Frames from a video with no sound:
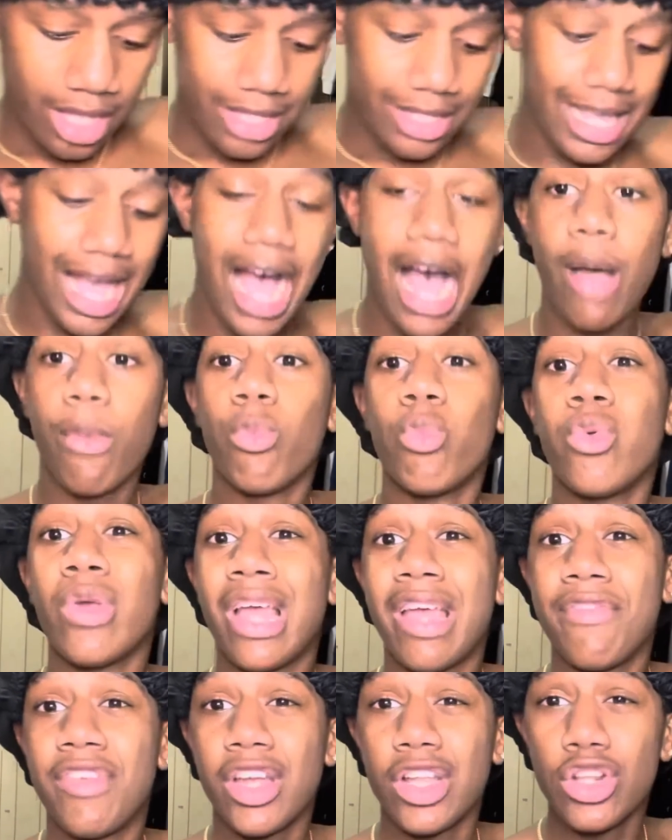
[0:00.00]
Y'all,
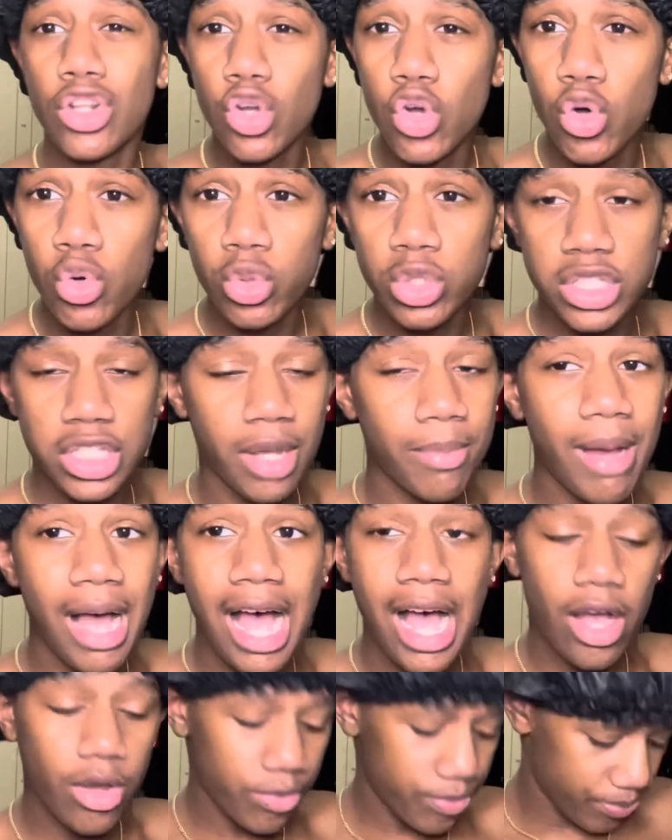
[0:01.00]
if you're new
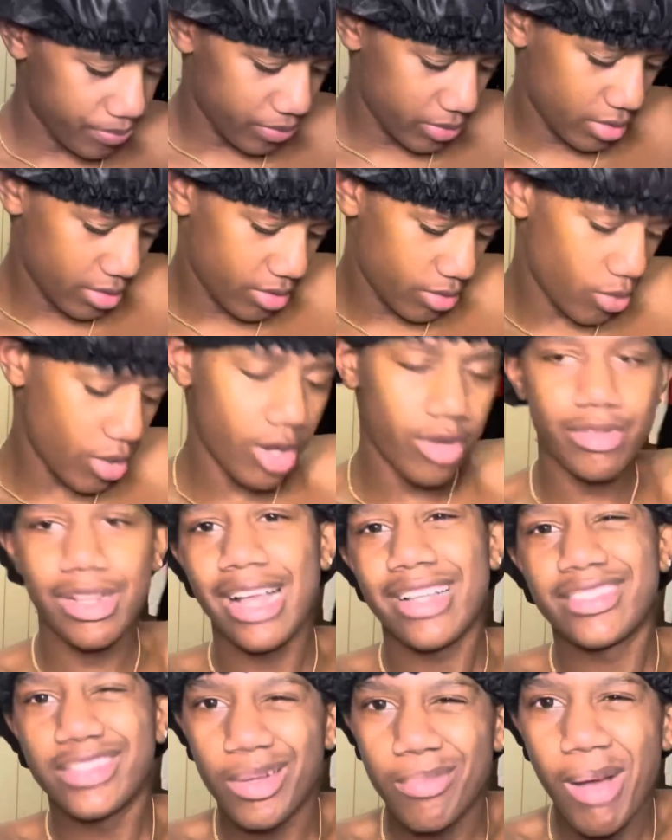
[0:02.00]
somehow, well,
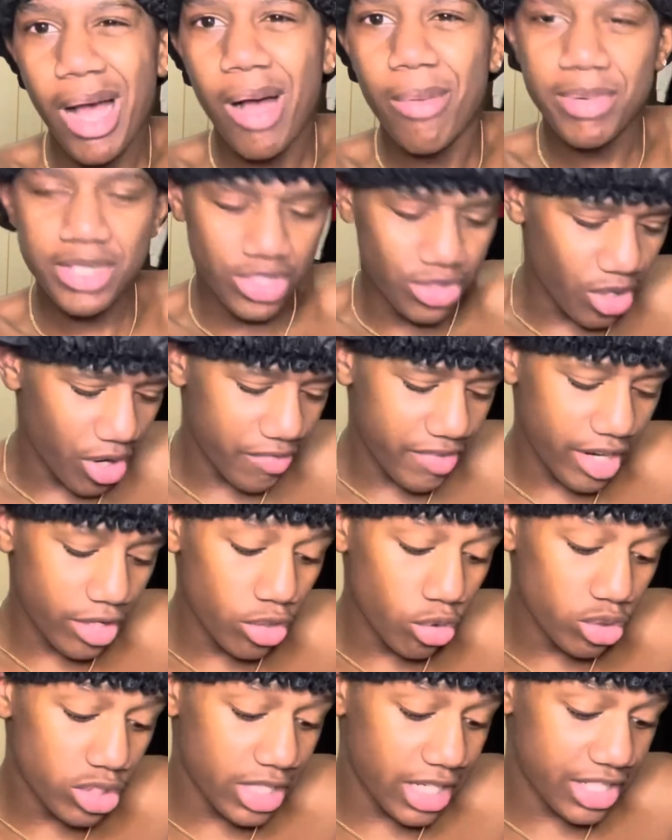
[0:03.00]
not somehow, but you know, if you're
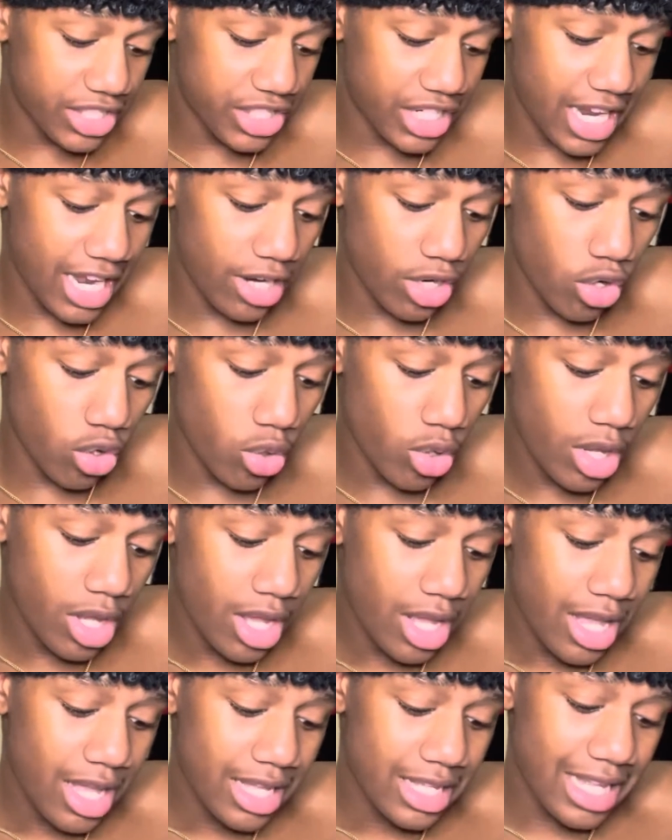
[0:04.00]
new to this channel,
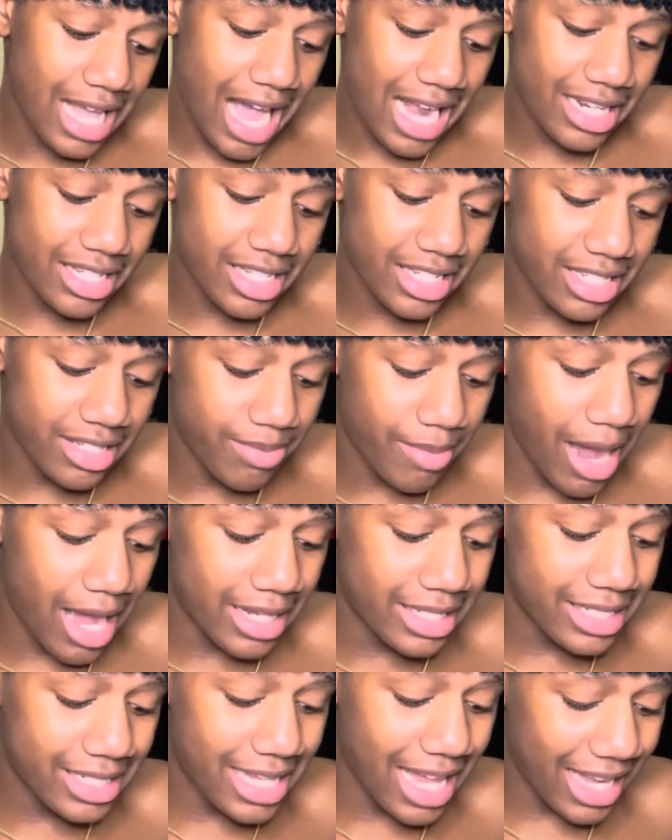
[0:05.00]
y'all, this is my
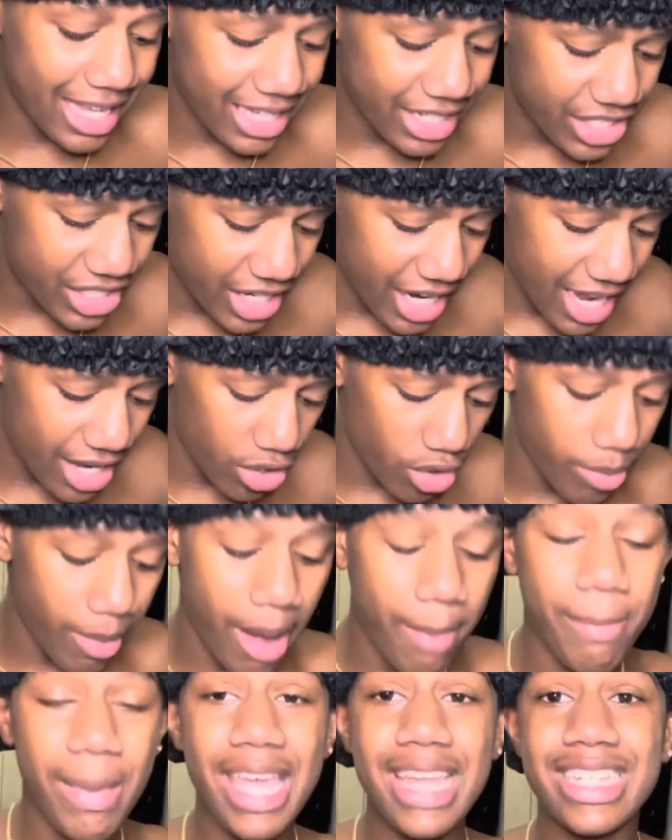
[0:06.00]
second channel,
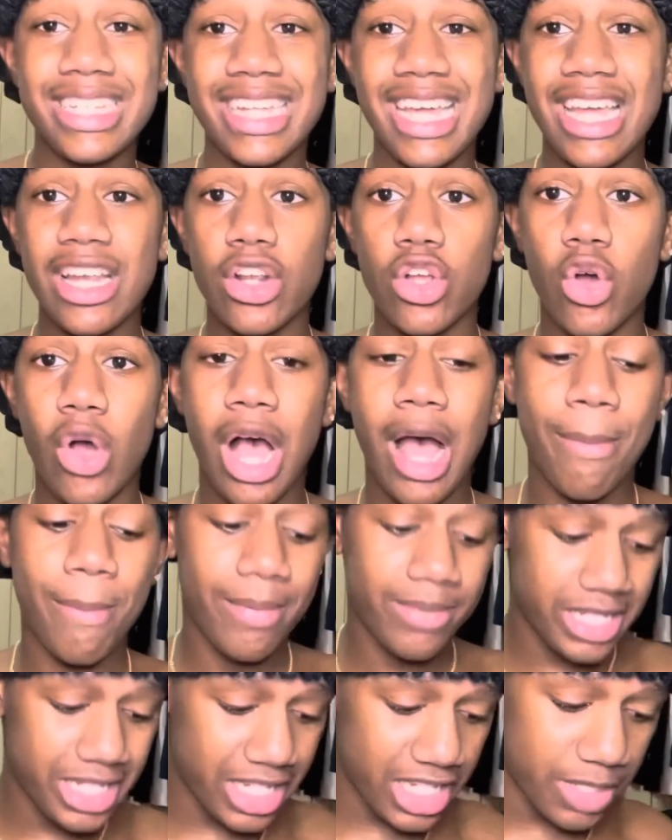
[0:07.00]
my main channel.
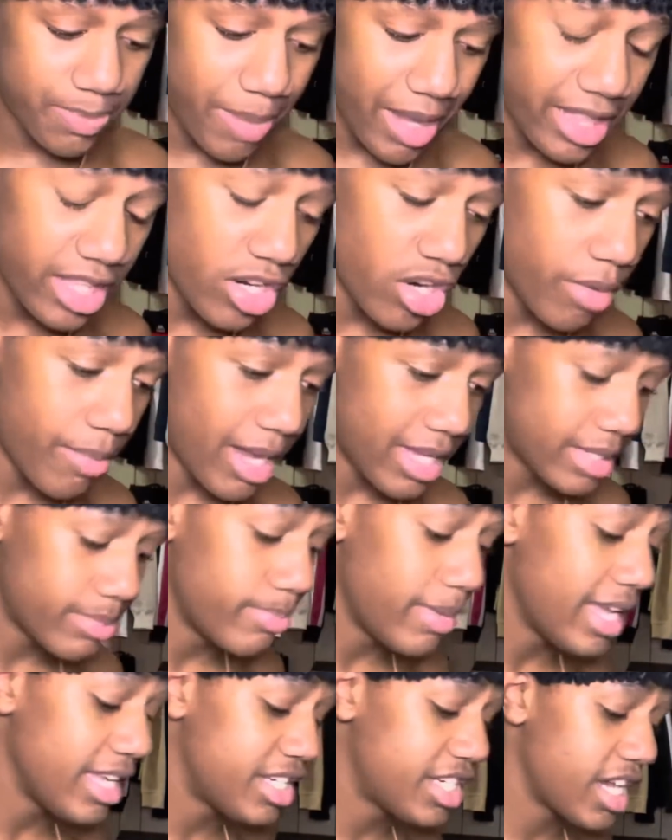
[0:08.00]
I'm suspended on my
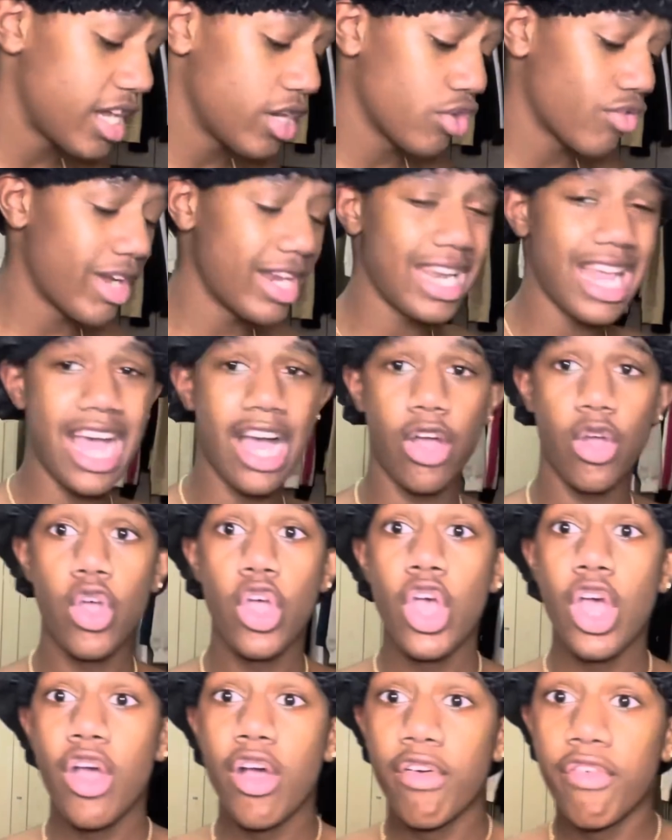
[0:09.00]
main channel right now.
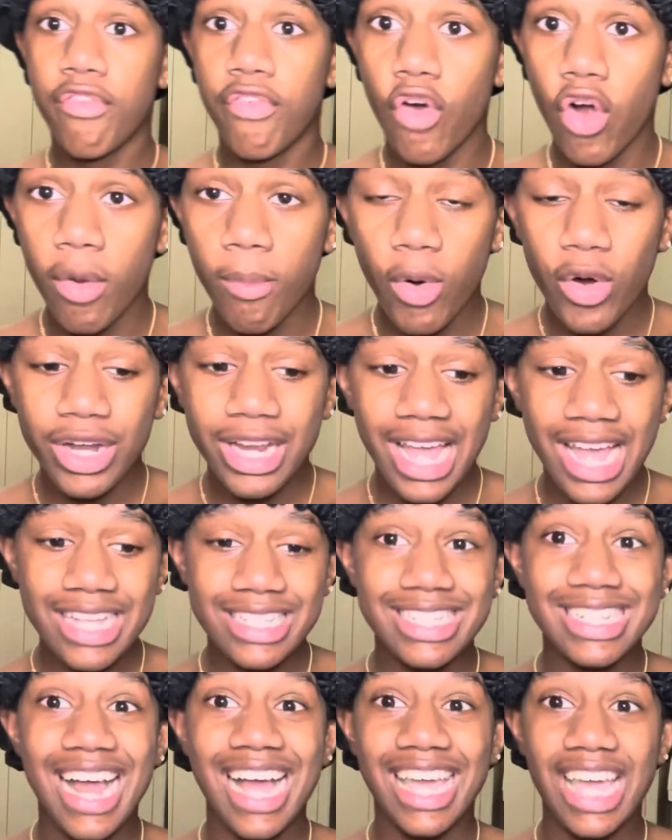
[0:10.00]
Four more
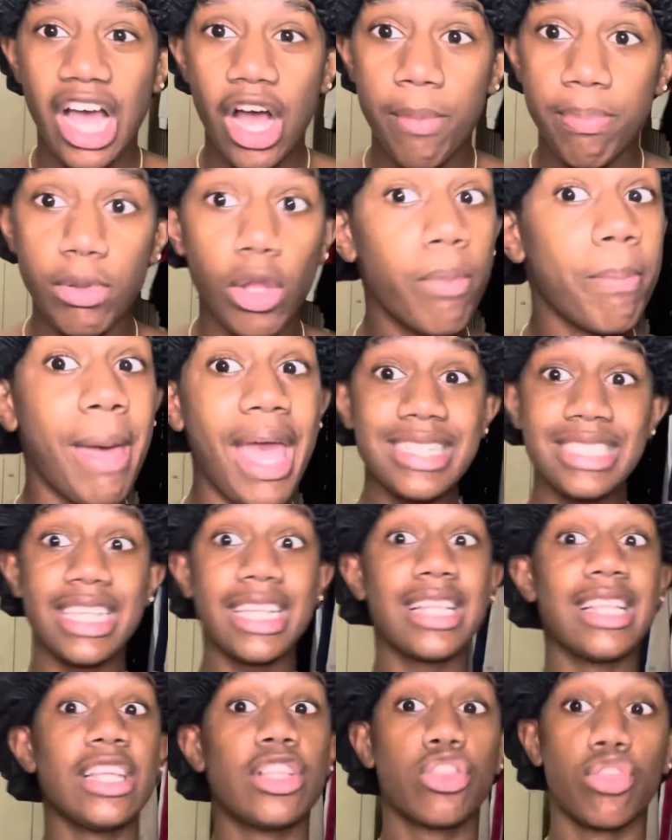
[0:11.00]
days and I can upload.
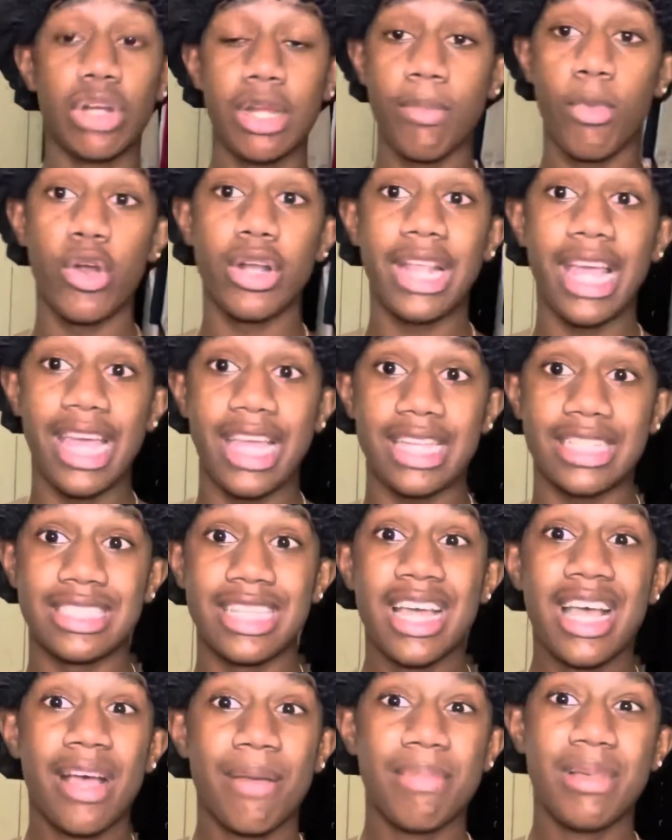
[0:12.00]
Basically, three more days
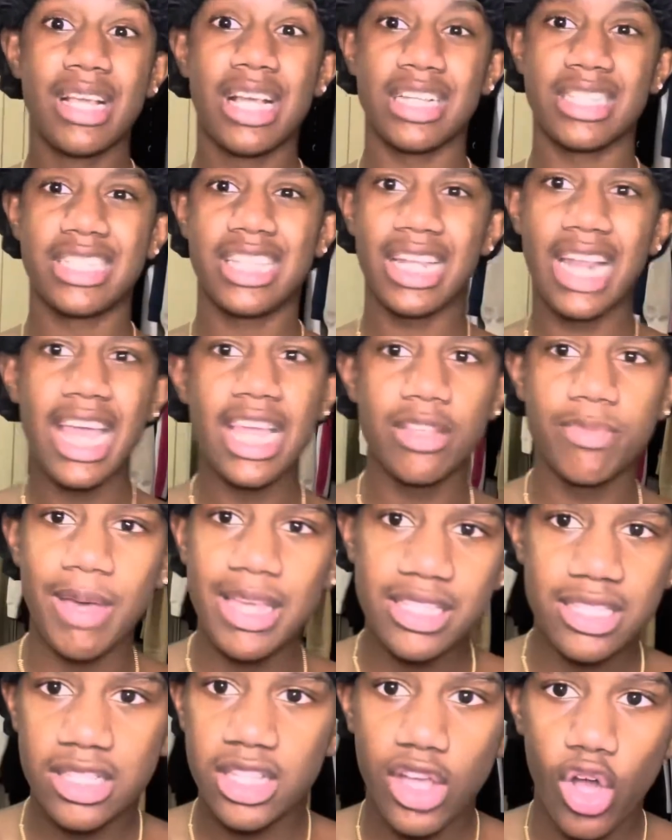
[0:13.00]
because today is
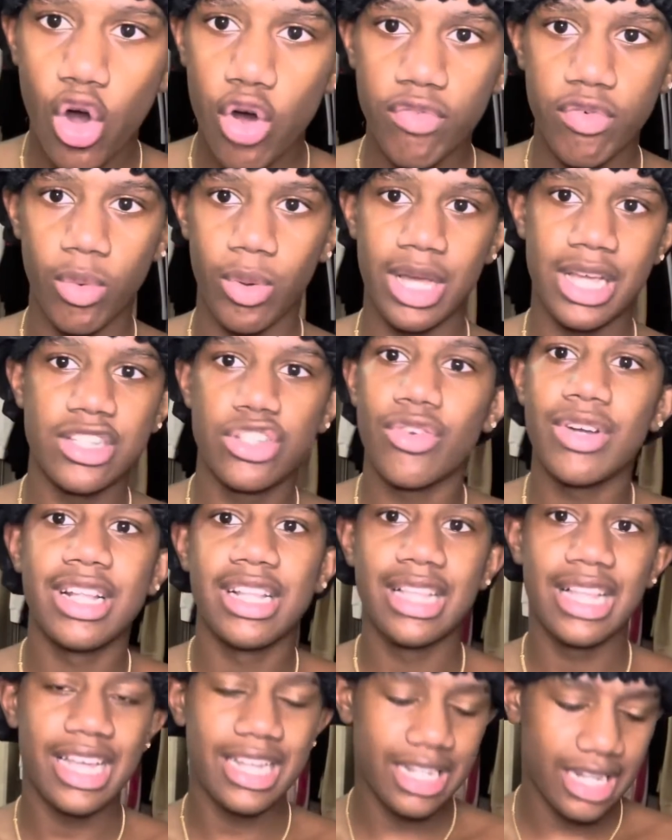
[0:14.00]
basically over with. It's
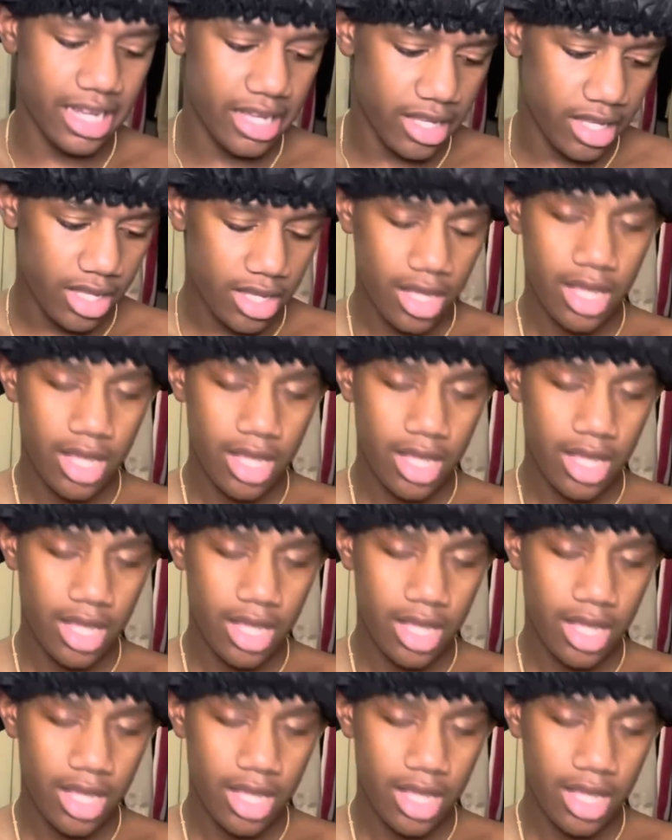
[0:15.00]
already late night.